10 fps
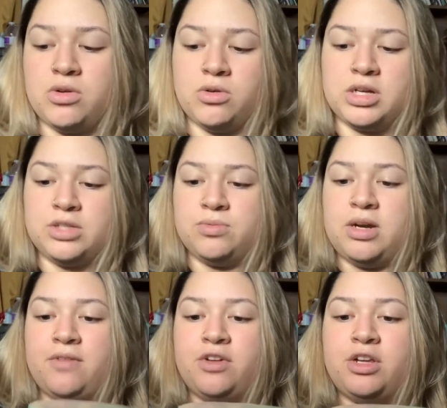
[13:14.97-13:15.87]
because
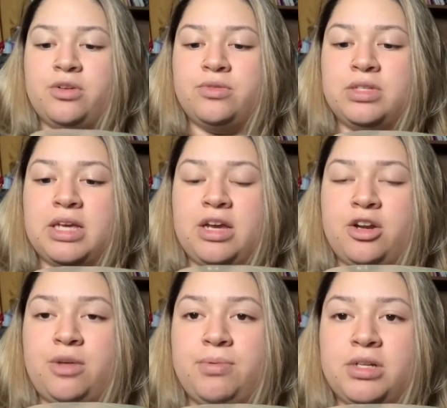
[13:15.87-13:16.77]
whenever you sit here and
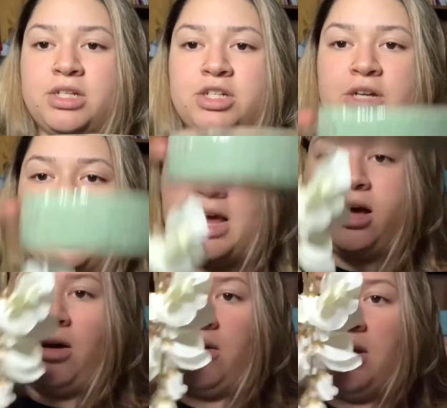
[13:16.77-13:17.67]
you push it straight
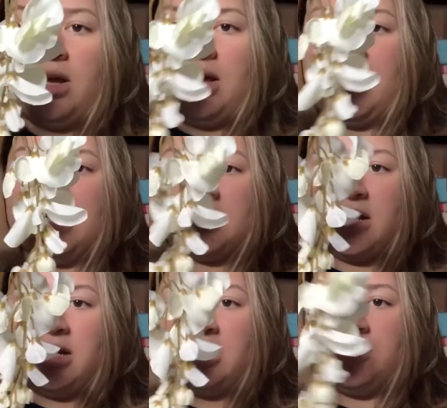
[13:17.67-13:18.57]
out, it's
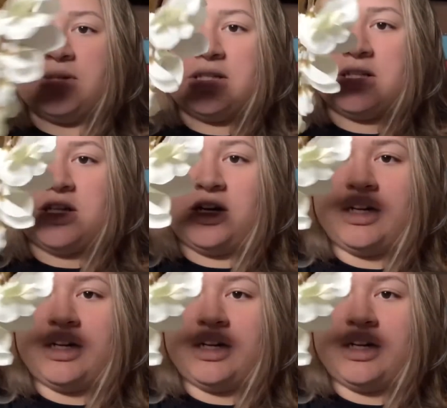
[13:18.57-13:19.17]
gonna twist and turn and